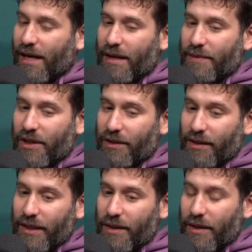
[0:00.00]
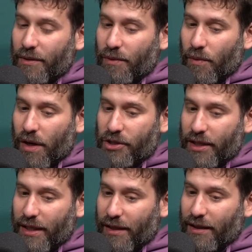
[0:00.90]
I'm currently
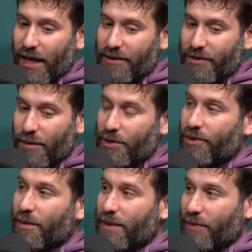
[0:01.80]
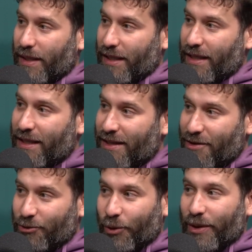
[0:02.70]
watching a lot of WWE
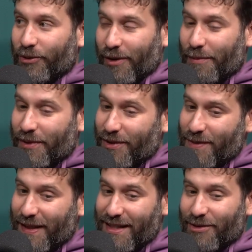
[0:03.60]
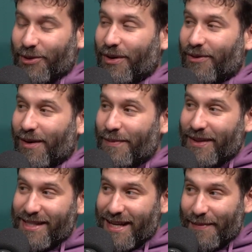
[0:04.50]
Royal Rumbles because the Royal Rumble
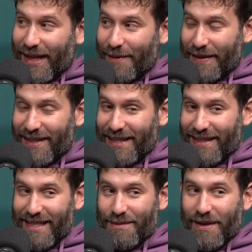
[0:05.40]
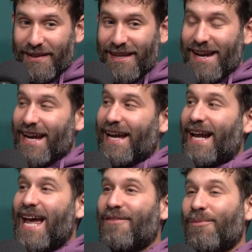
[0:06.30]
is coming up at the end of this month, and
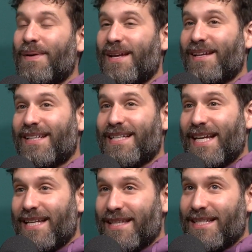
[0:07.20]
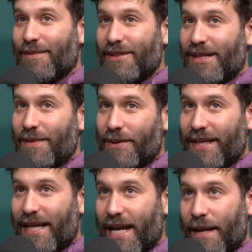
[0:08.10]
I haven't been in the
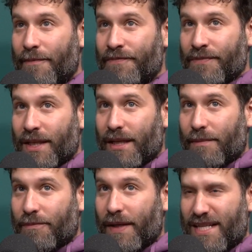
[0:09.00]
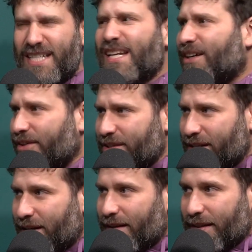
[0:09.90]
WWE game in years.
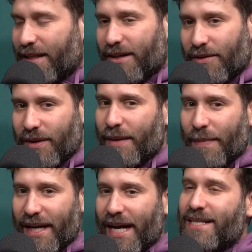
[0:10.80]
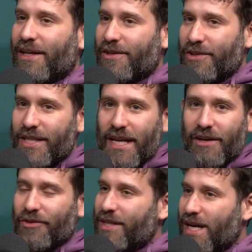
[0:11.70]
You know, like my guy's
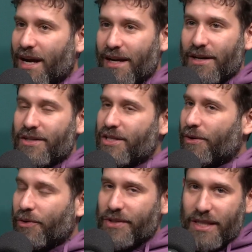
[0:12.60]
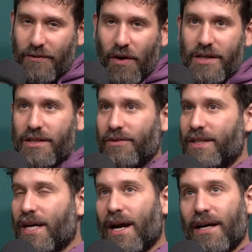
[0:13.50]
Undertaker retired, Stone Cold Steve Austin retired.